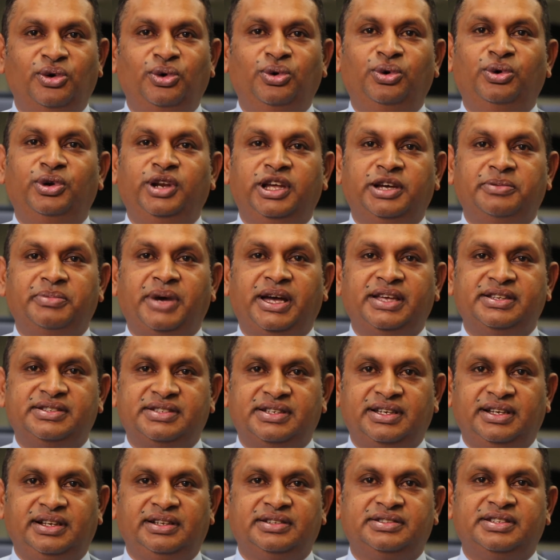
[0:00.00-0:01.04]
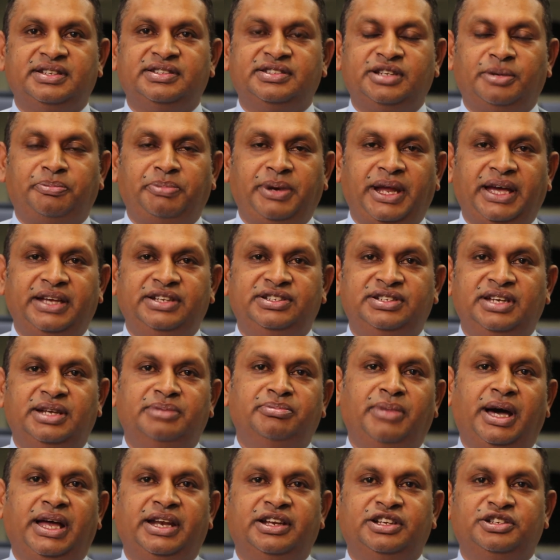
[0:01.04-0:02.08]
honing my skills in supply
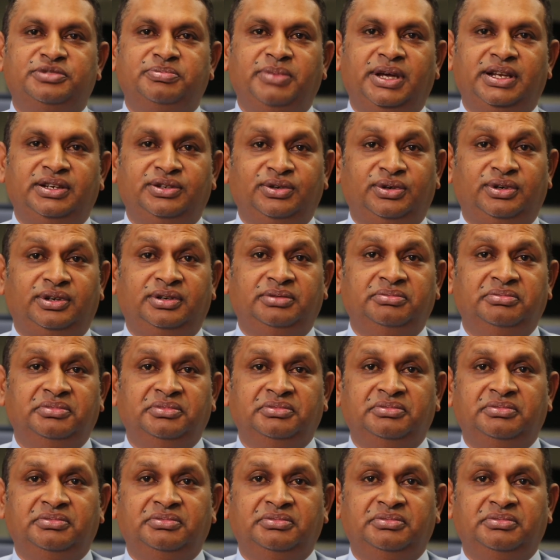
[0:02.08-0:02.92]
chain management, or